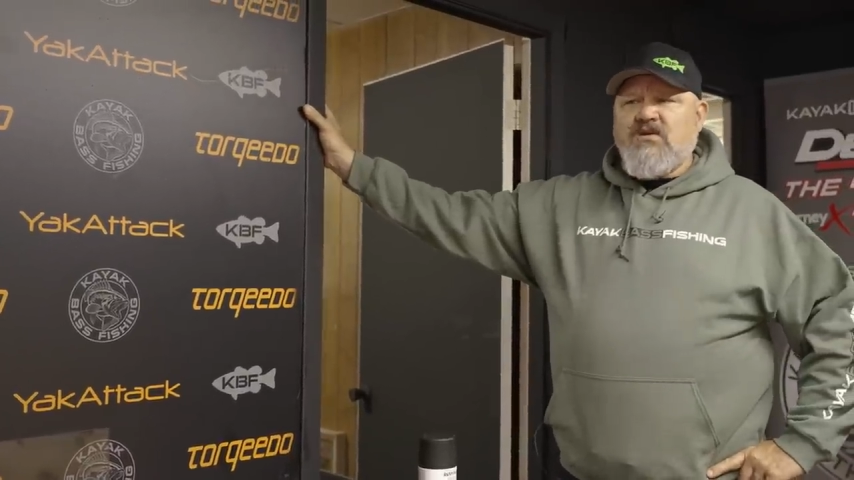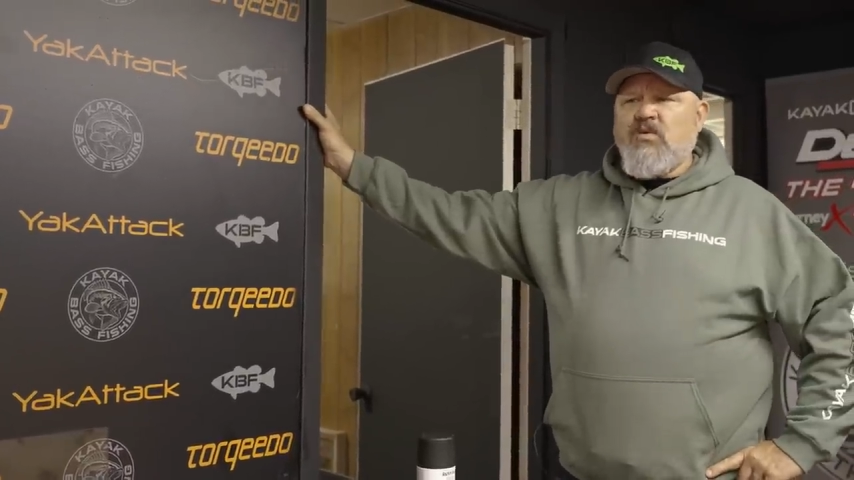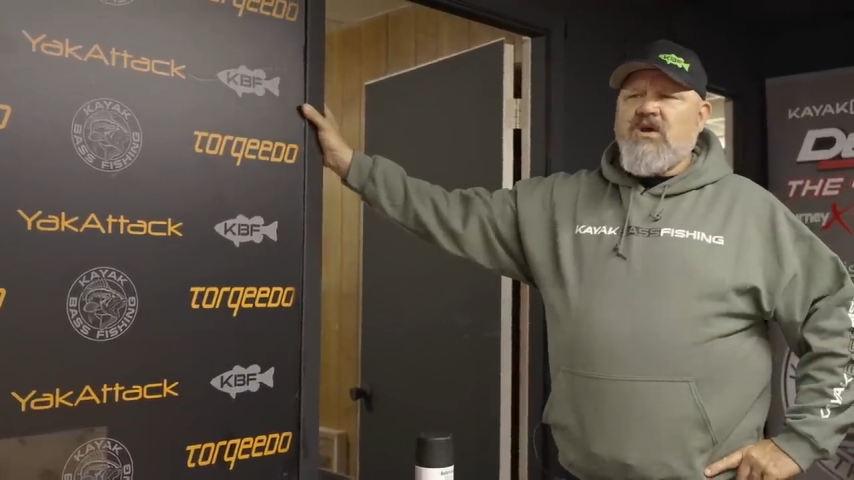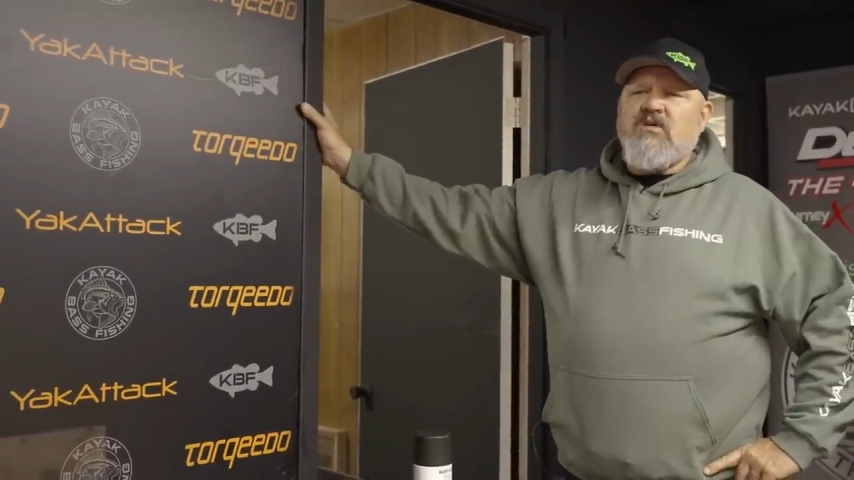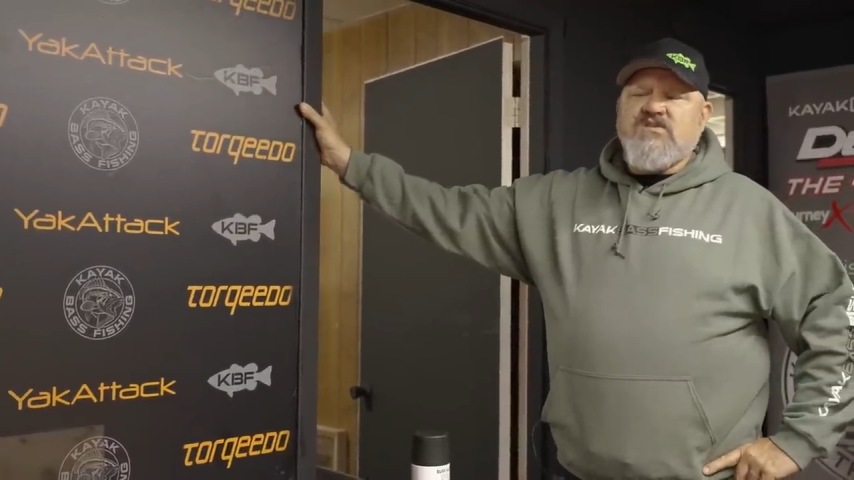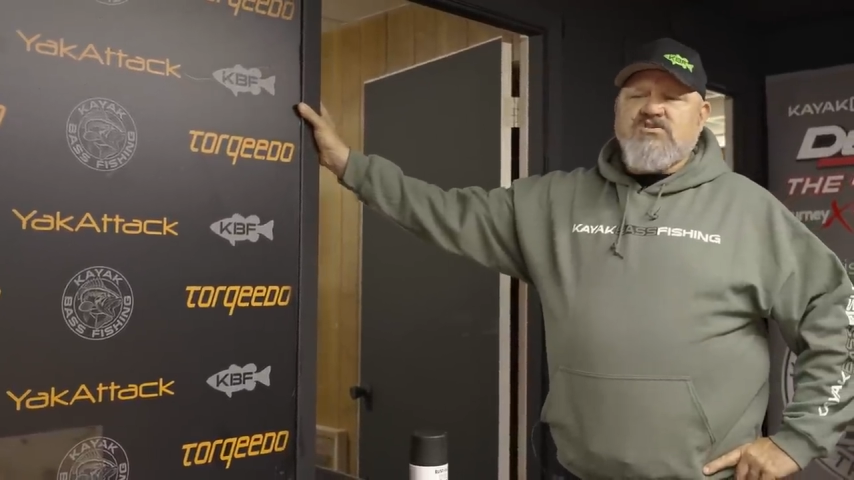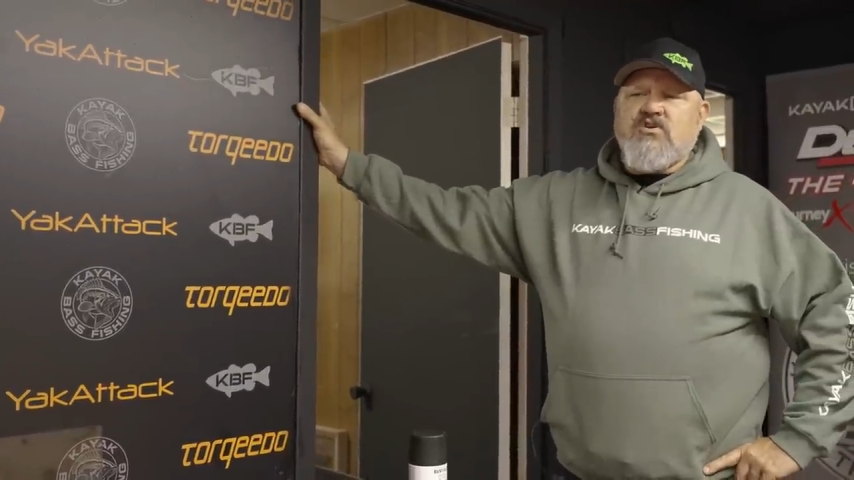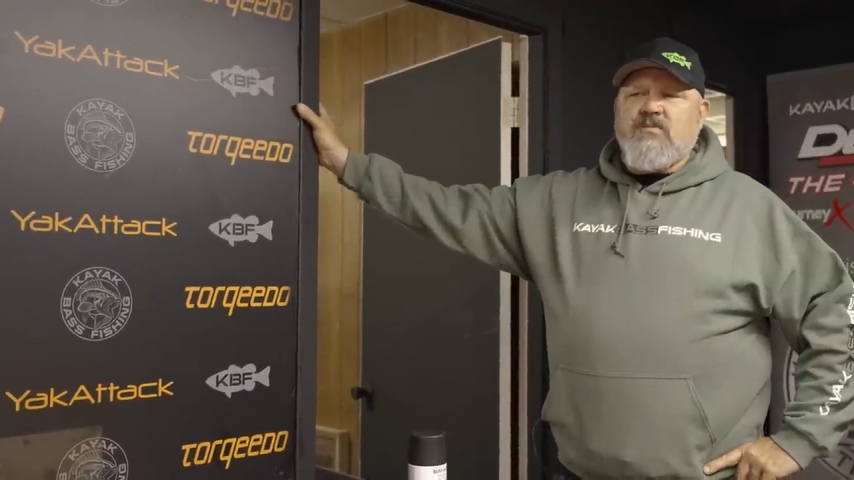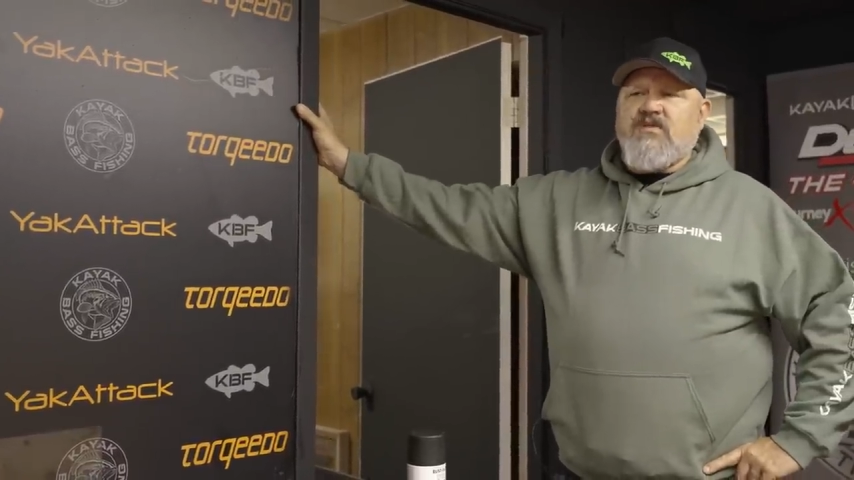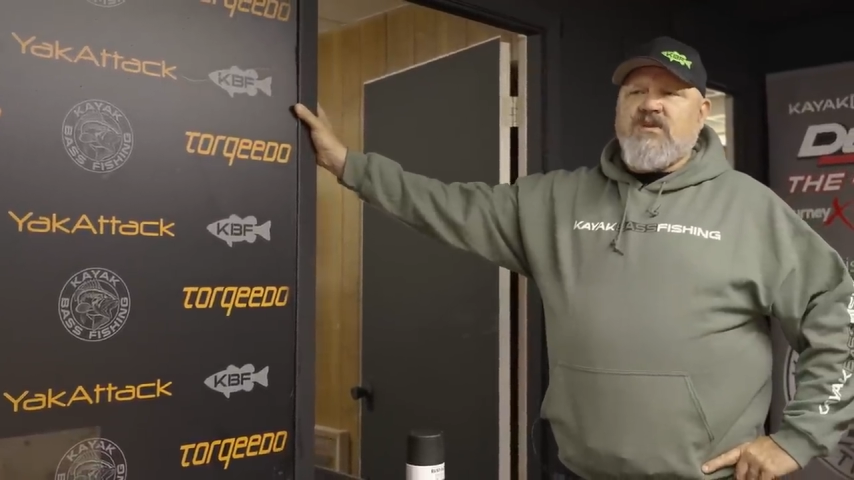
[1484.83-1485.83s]
well, this
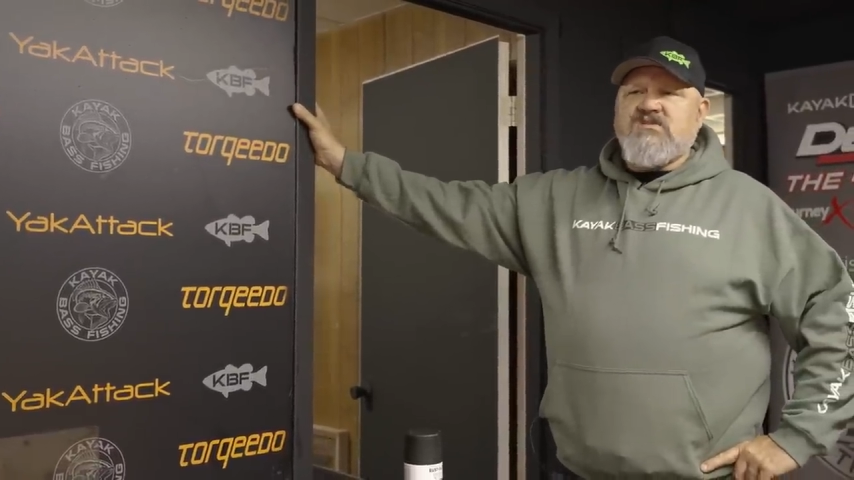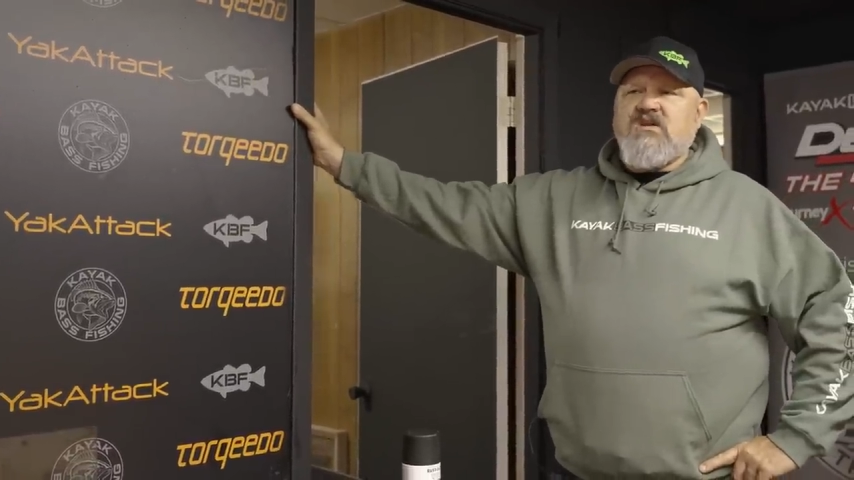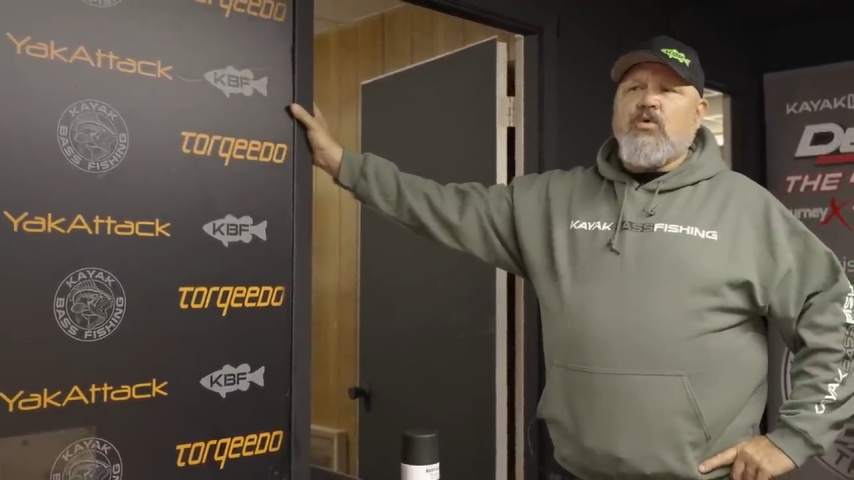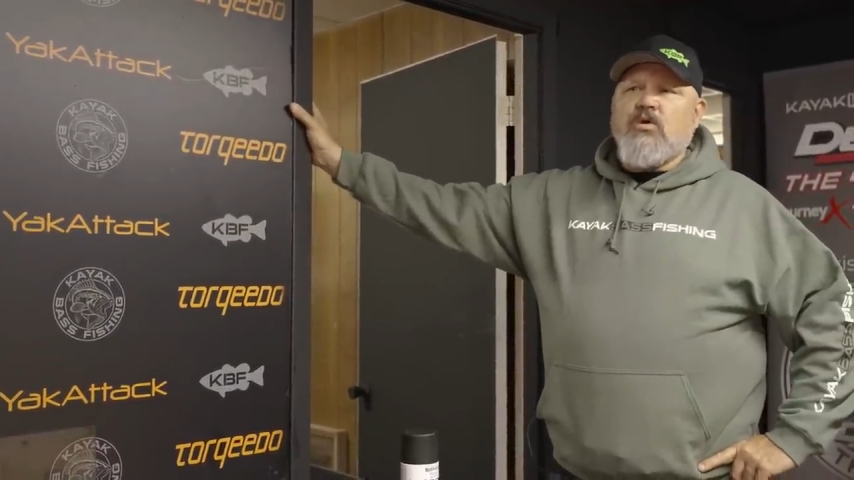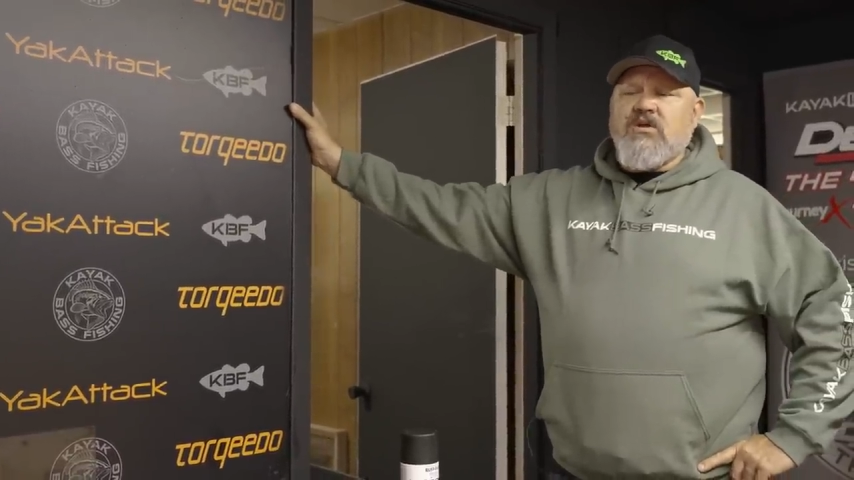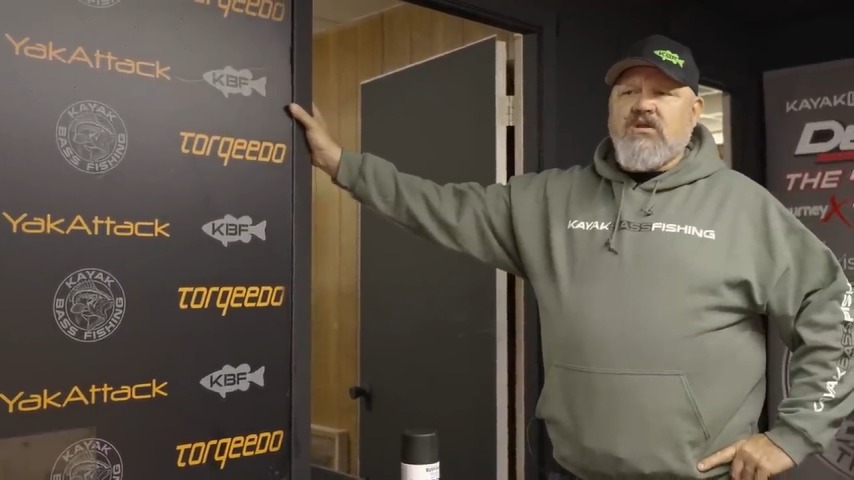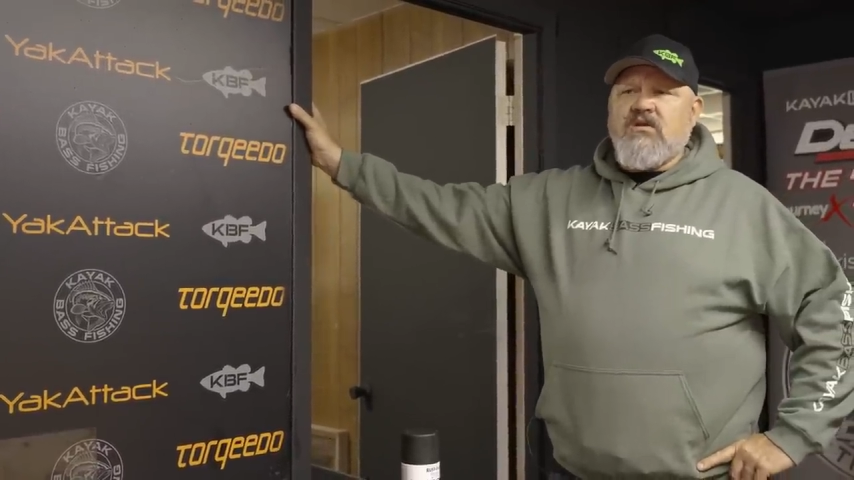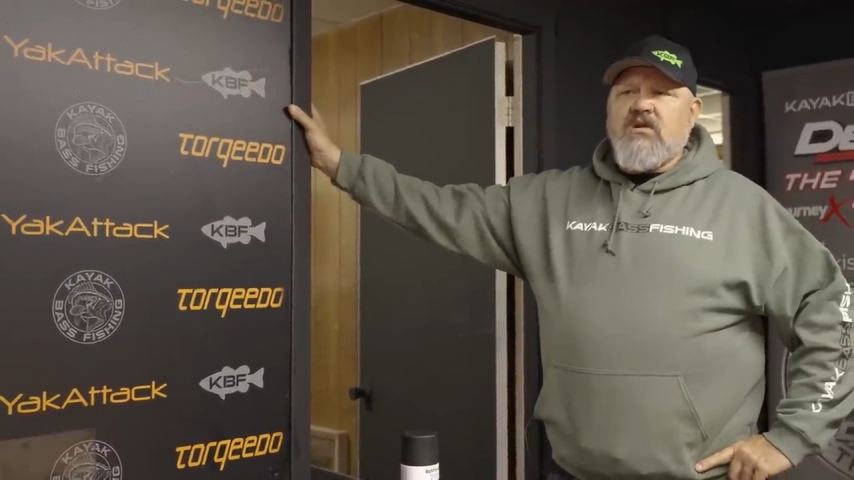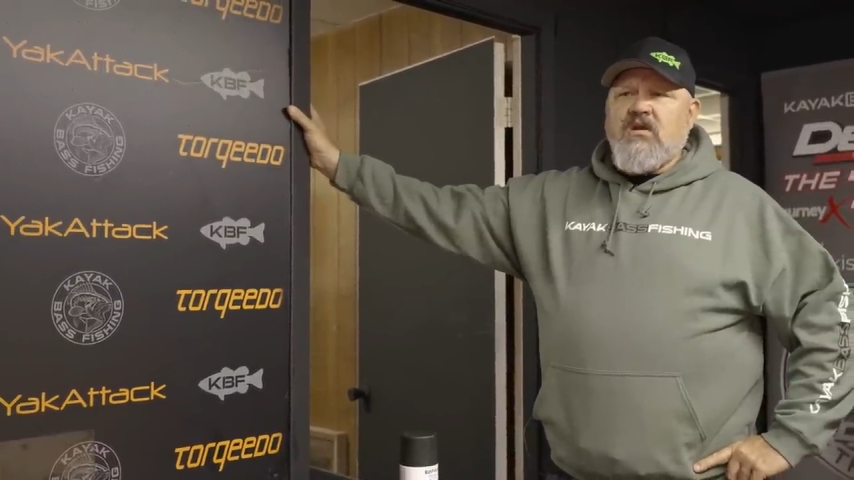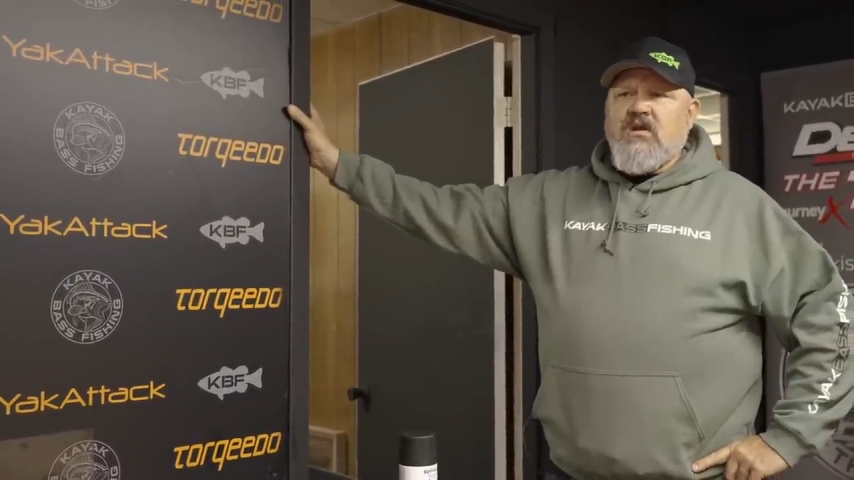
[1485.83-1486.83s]
tournament thing's not working.